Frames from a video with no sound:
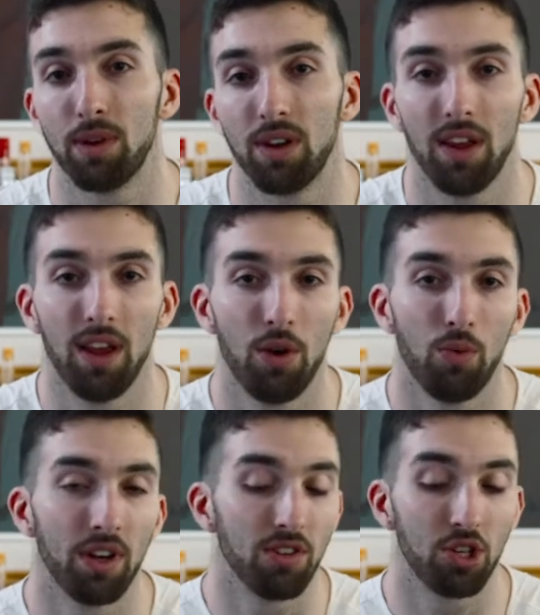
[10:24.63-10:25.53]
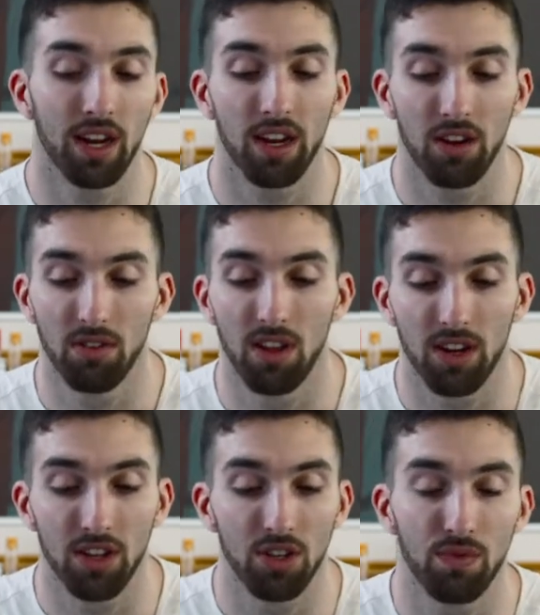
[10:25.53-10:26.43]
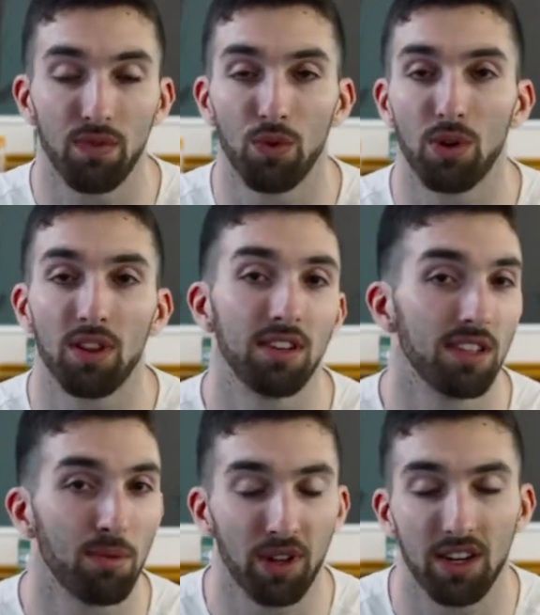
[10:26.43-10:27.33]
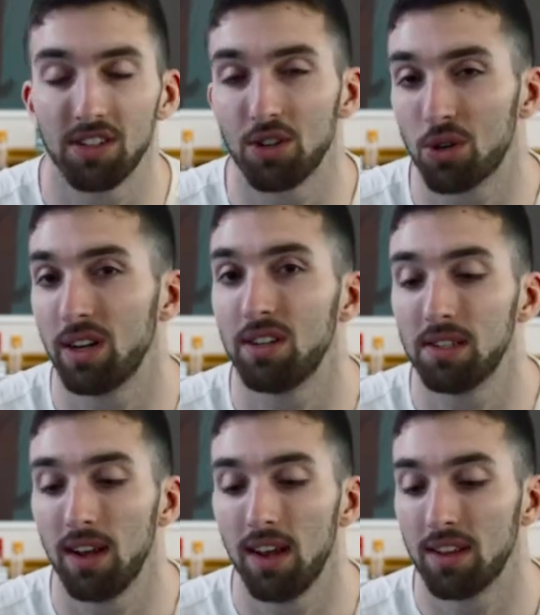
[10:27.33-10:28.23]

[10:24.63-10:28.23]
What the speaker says: But when you're checking your luggage for things like planes and trains,